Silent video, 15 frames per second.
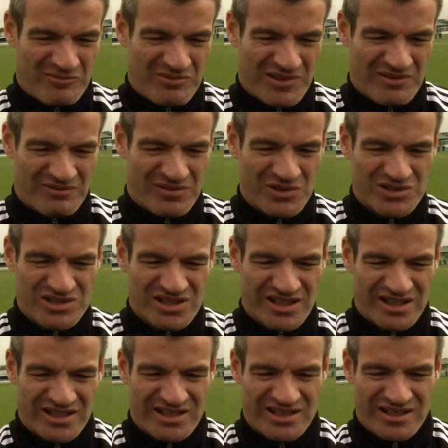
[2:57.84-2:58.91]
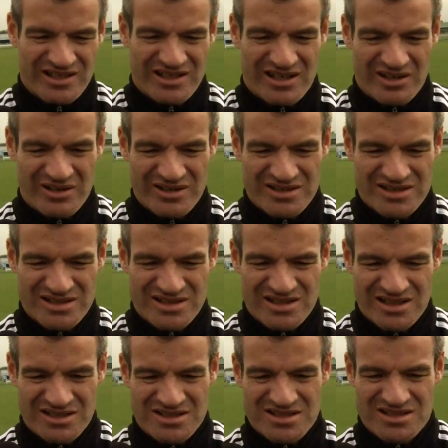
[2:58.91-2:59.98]
But unfortunately, you know,
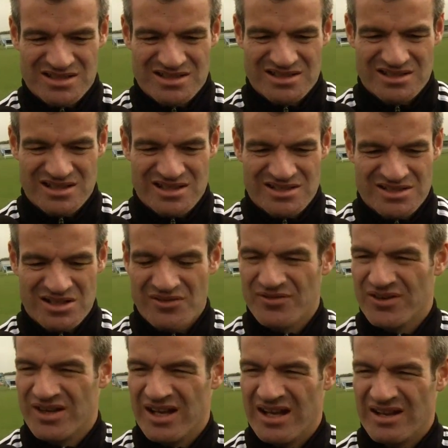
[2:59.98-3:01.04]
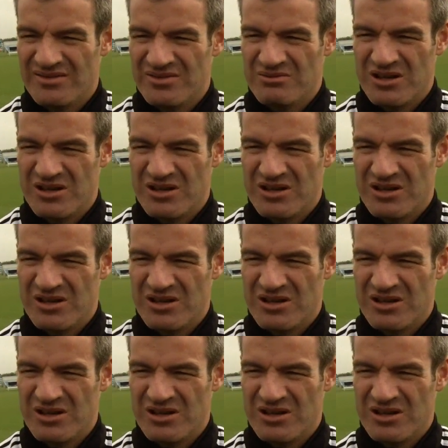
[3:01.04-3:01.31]
it's not for now for